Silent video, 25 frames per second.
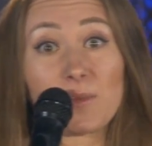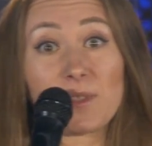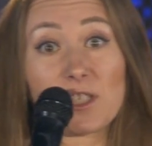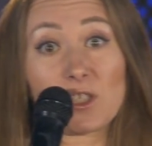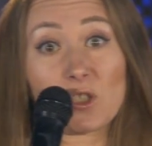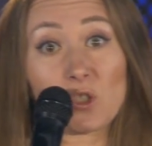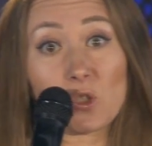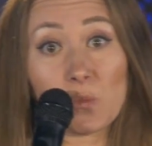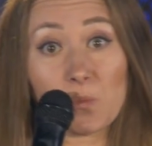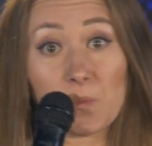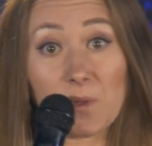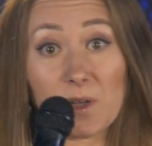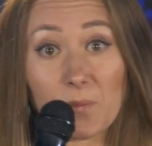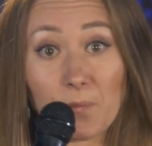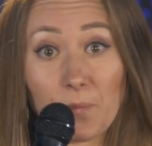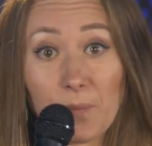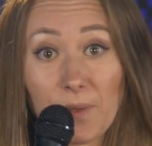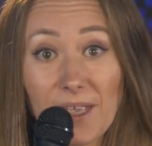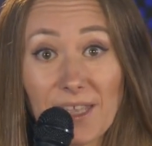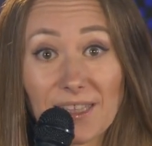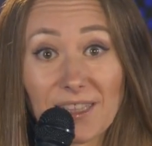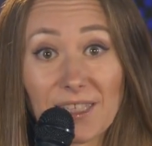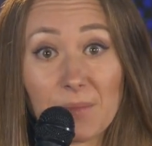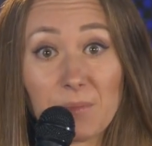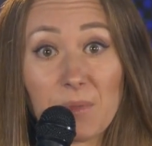And when we
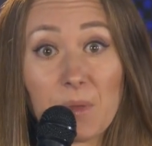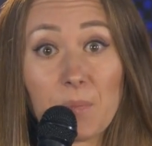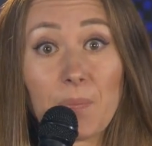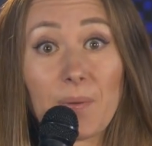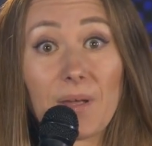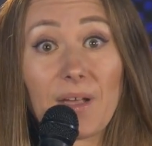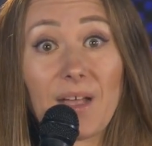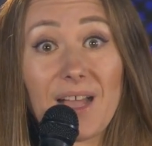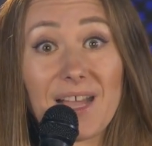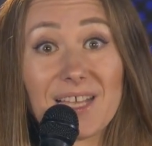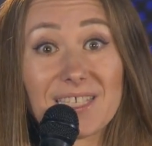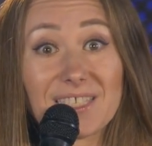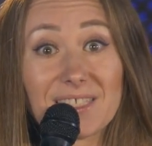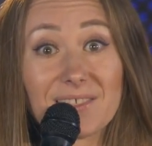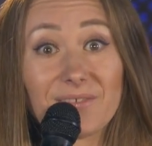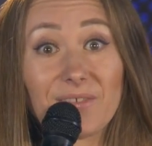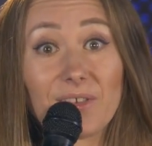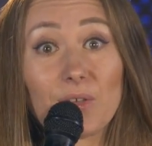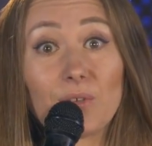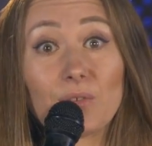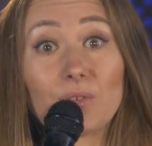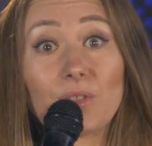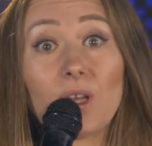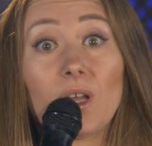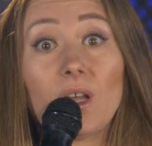will be
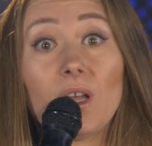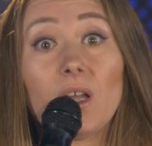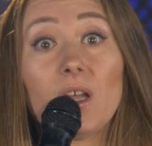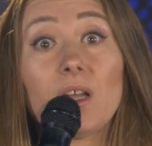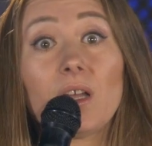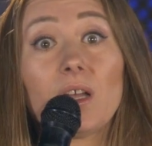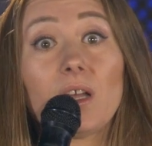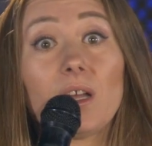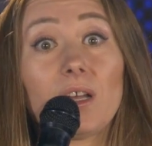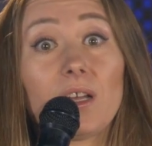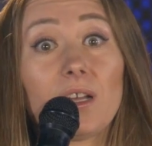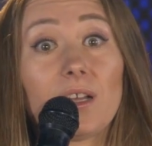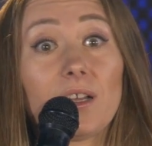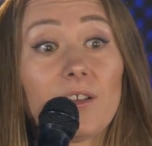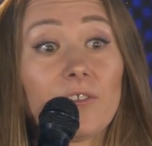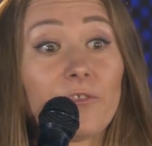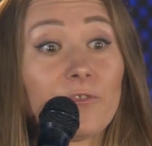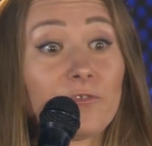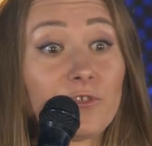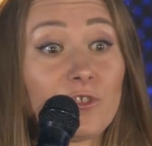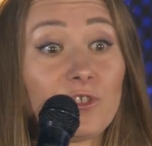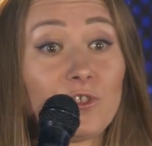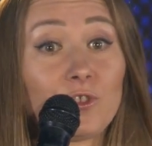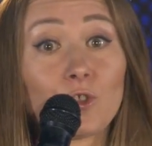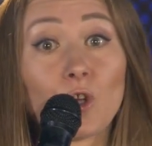rich,
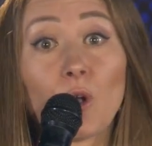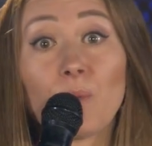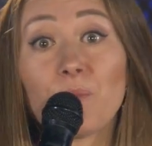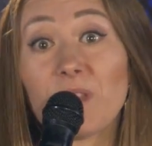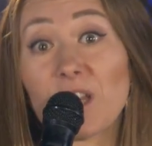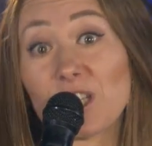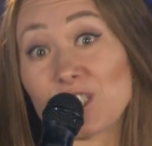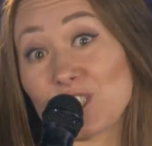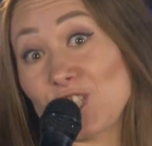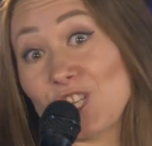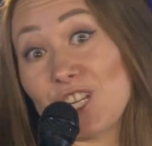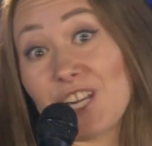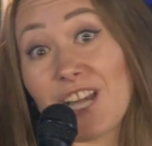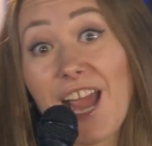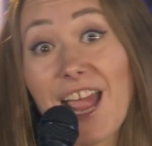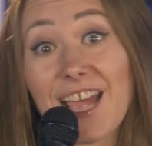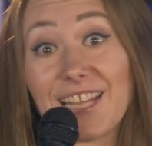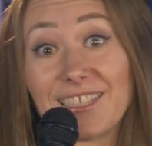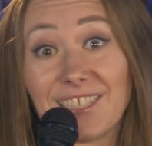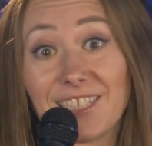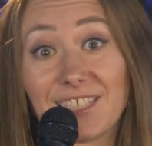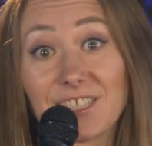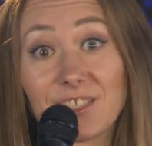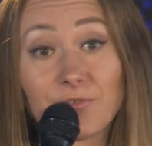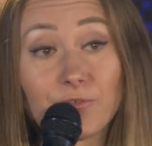
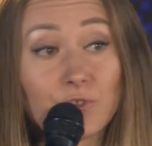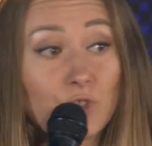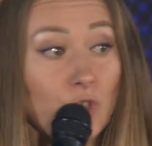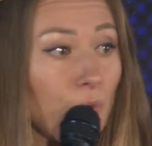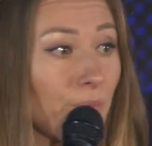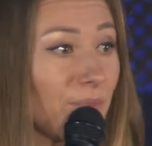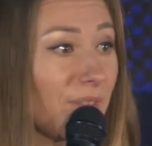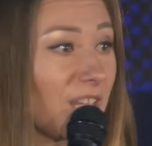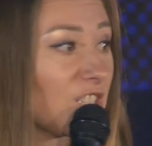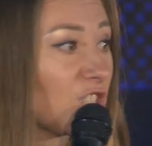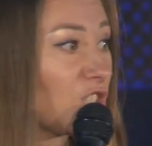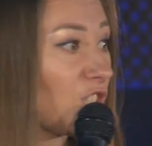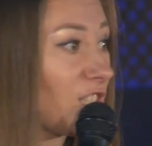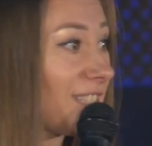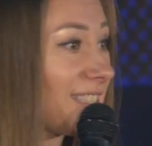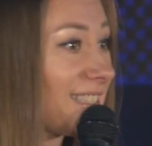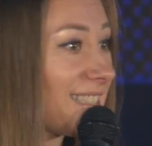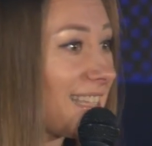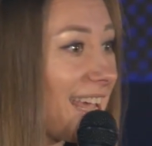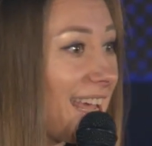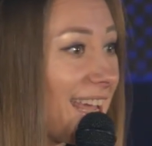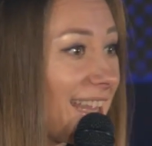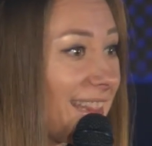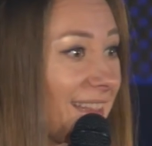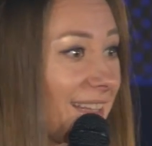everyone will see
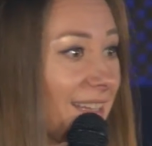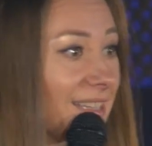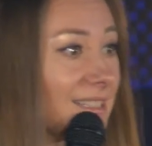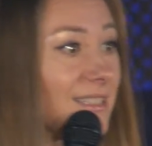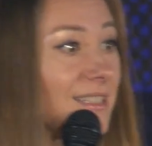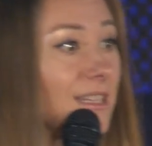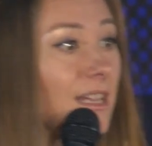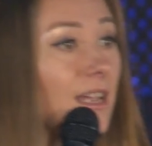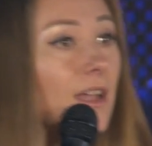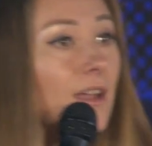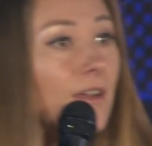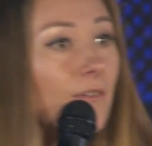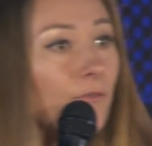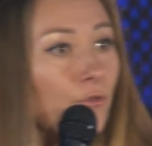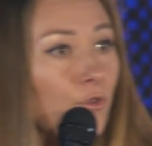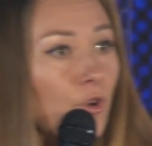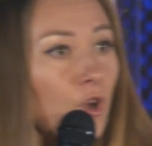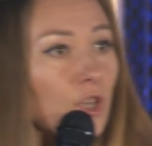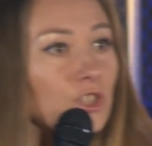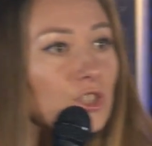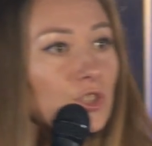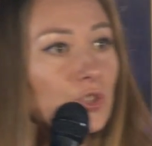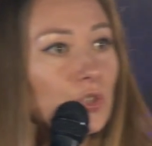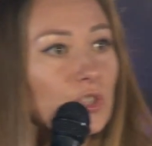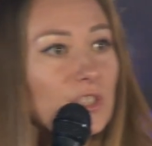who we
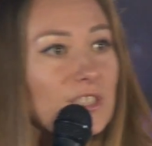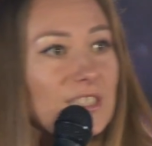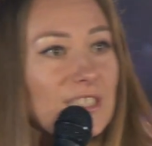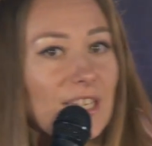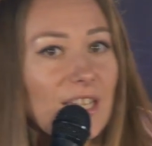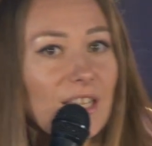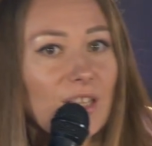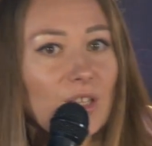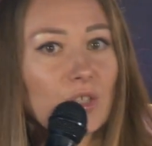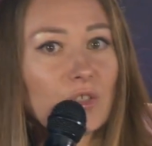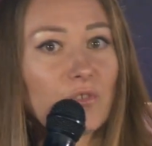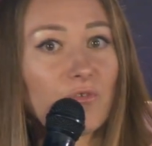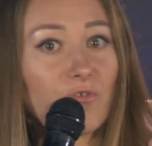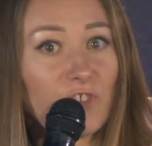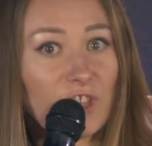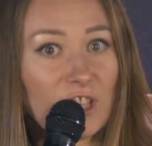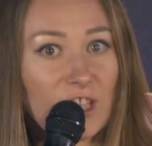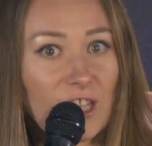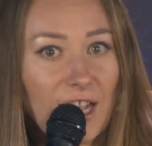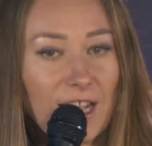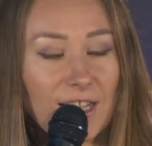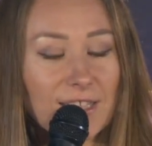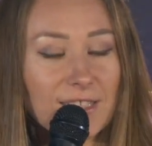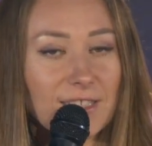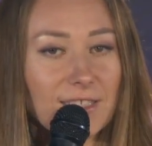are.
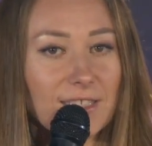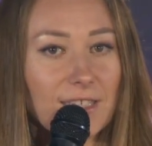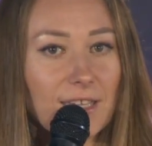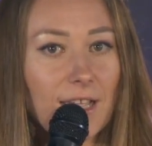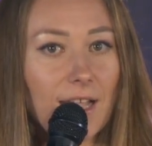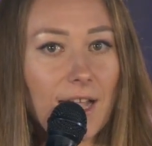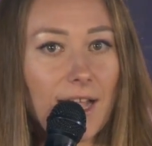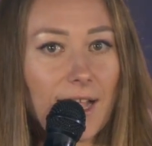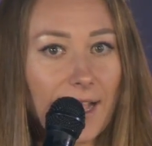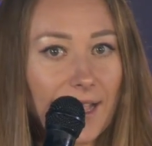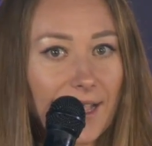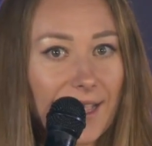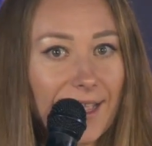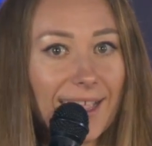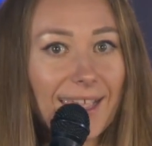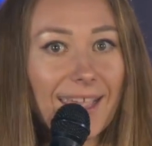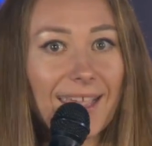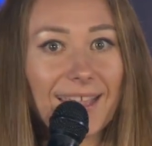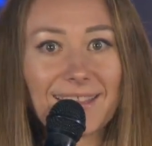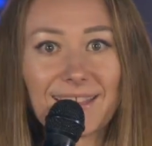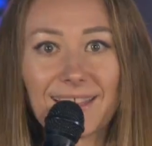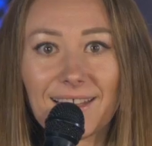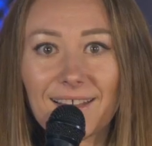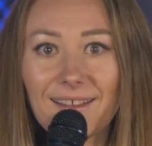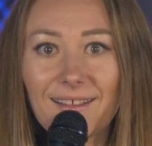Or opposite, when we
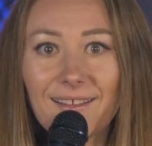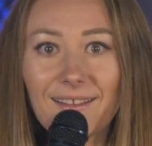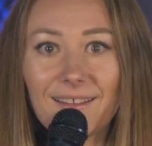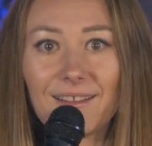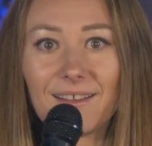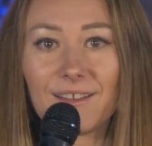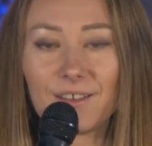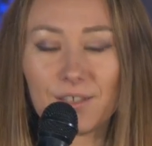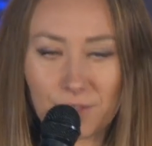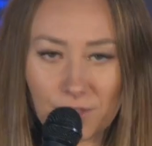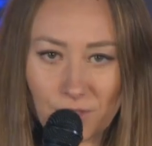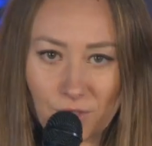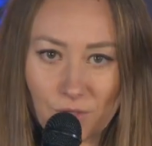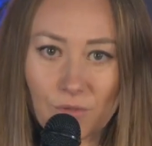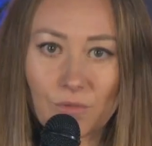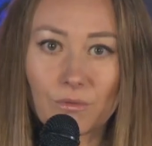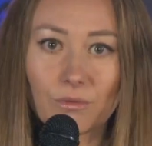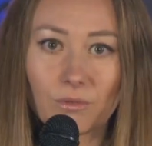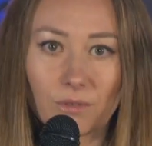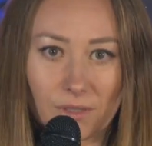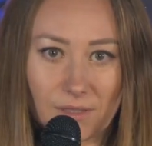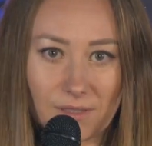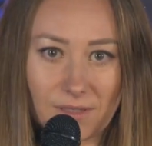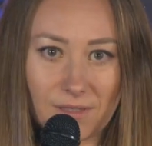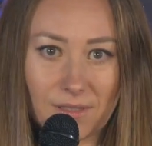will be very, very
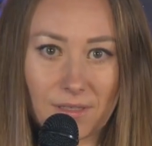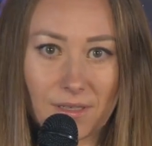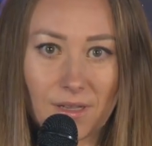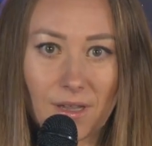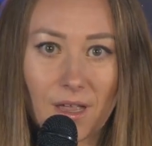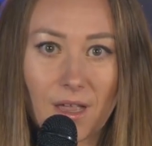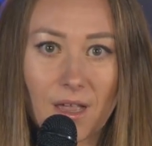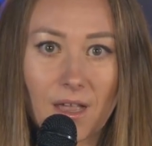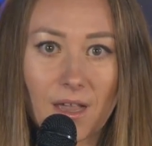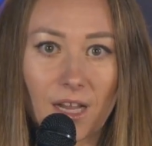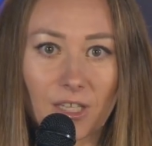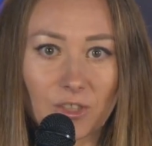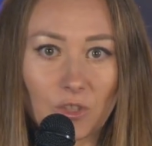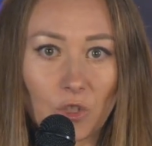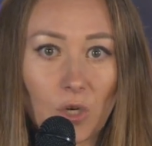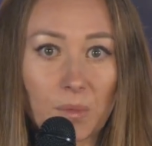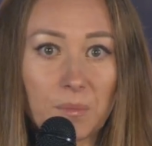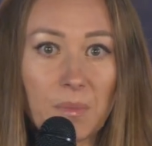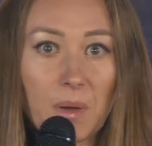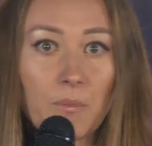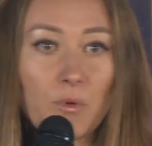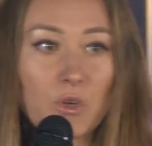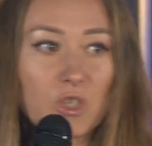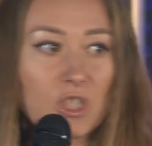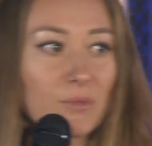poor, we
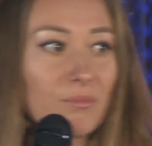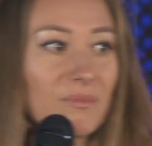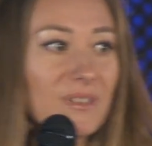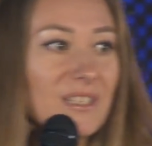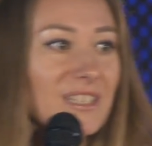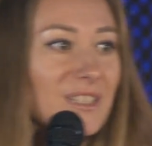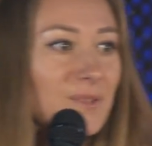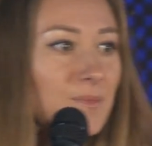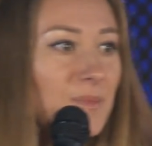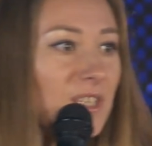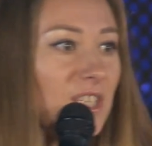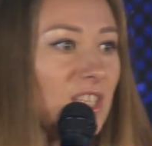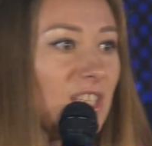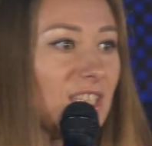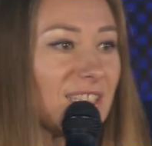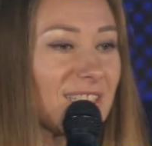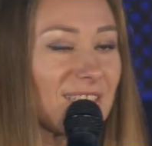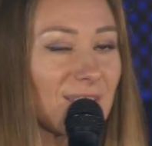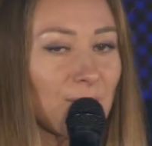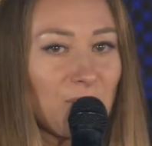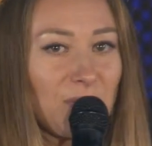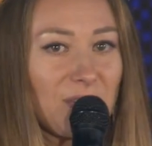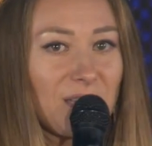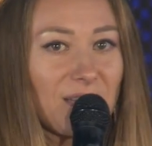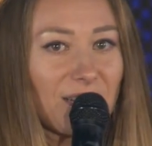also will
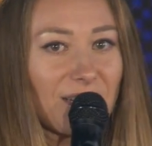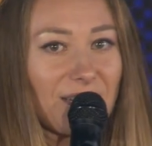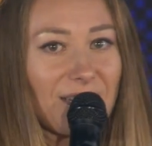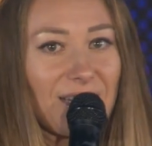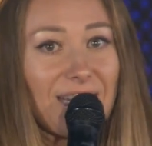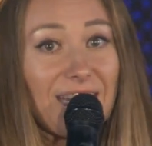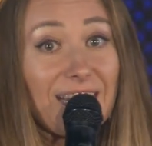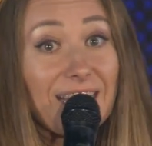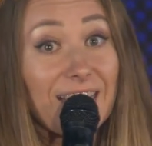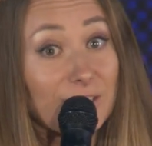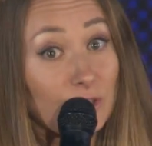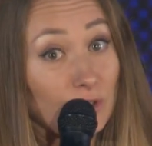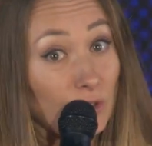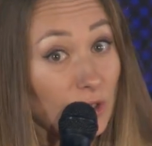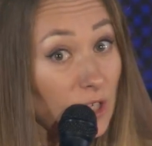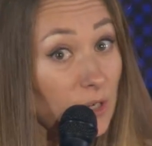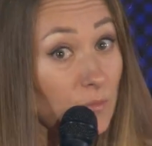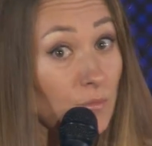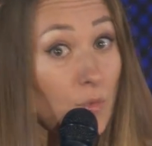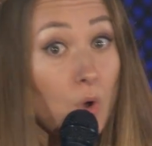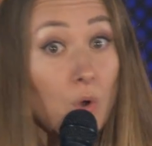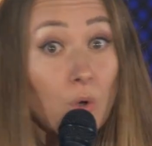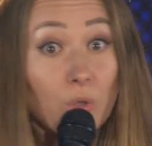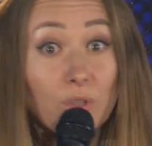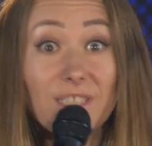show to the world
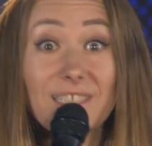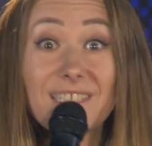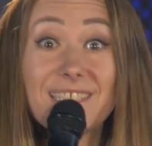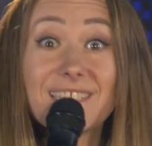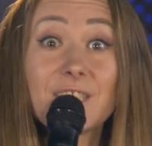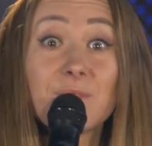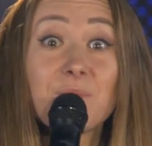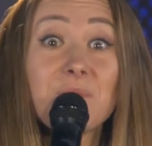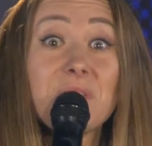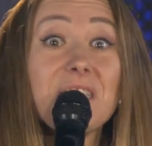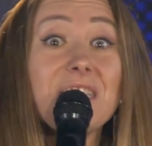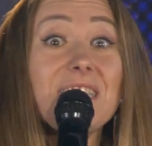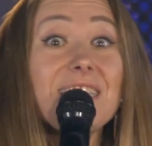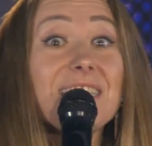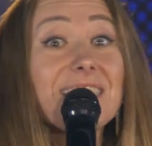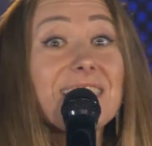who we are.